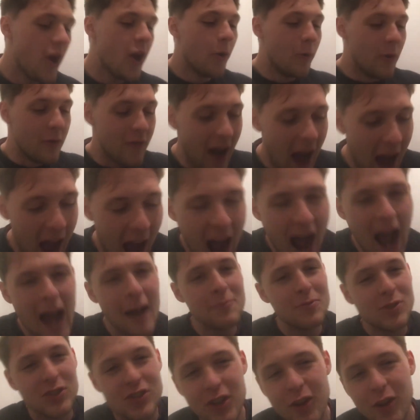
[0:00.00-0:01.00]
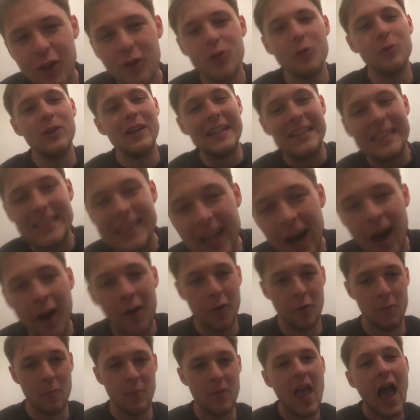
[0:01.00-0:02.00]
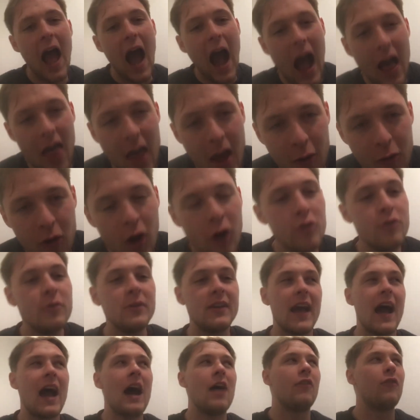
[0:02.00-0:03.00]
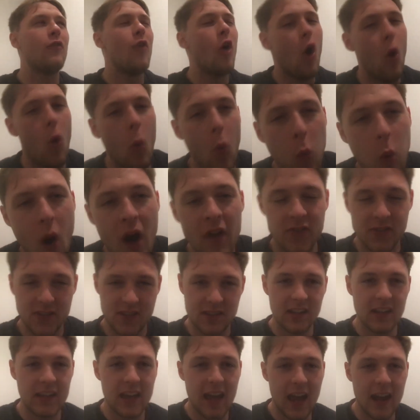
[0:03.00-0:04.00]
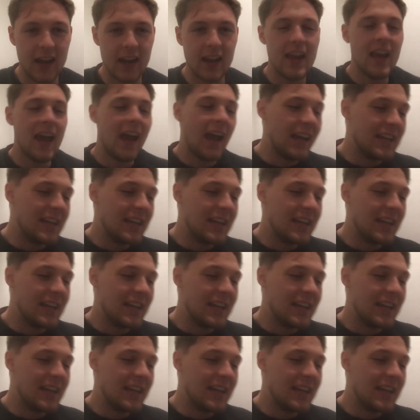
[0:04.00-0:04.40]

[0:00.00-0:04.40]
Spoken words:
We've absolutely done them at their own gaff once again.